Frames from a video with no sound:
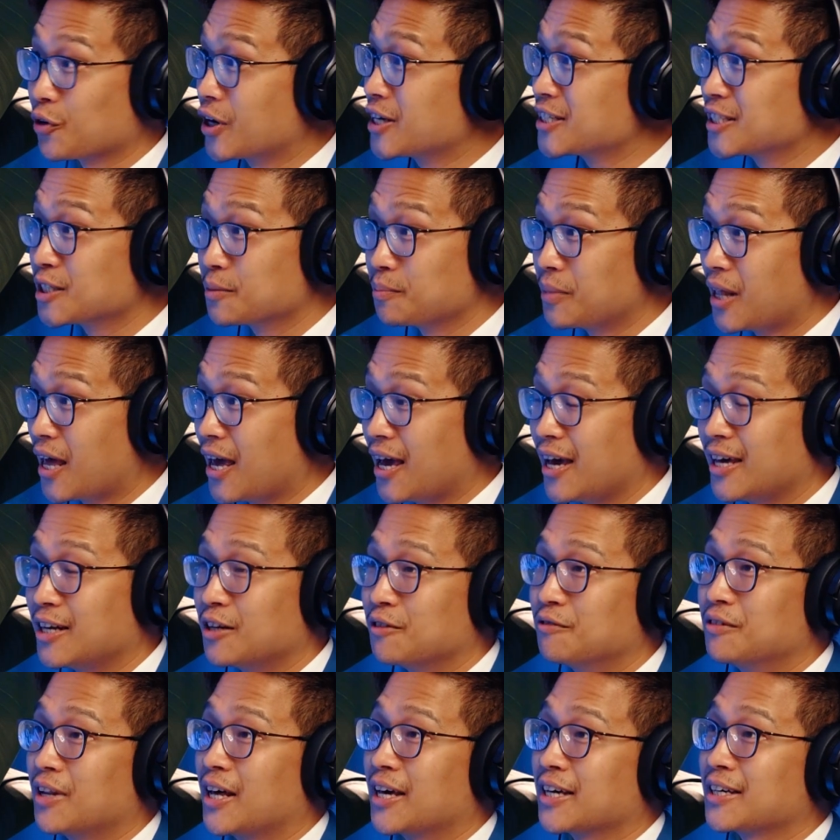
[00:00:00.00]
crisis plan
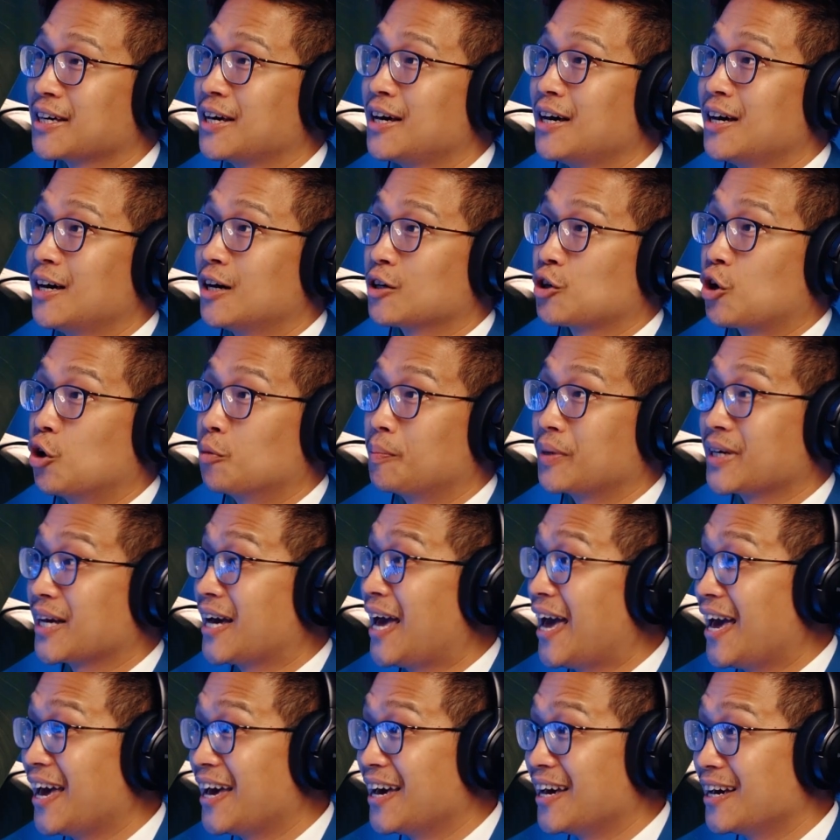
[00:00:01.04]
of like coping
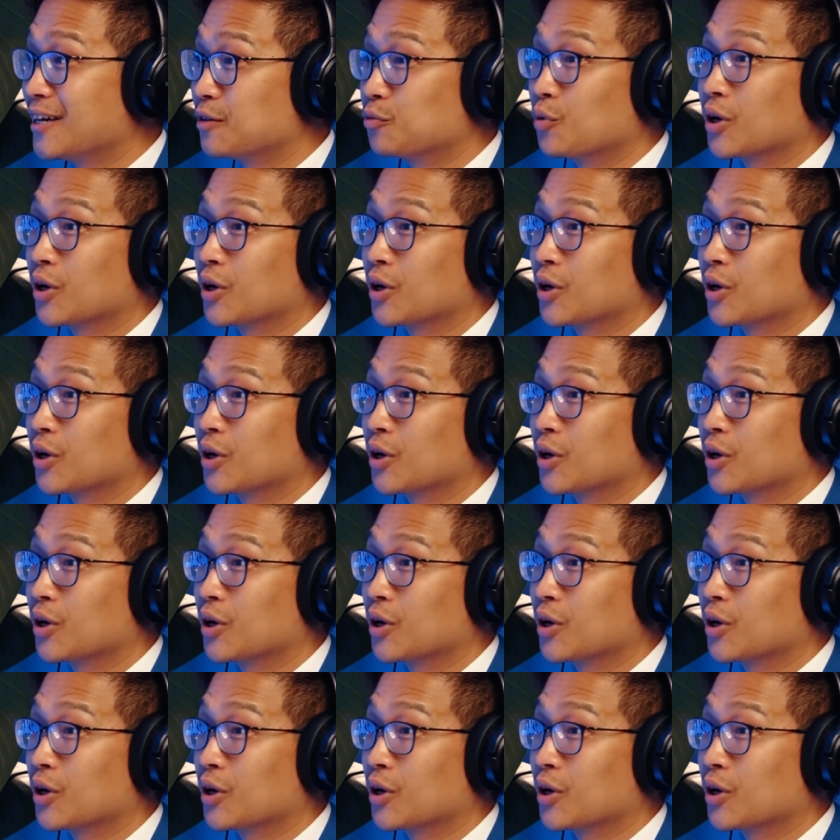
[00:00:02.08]
ahead.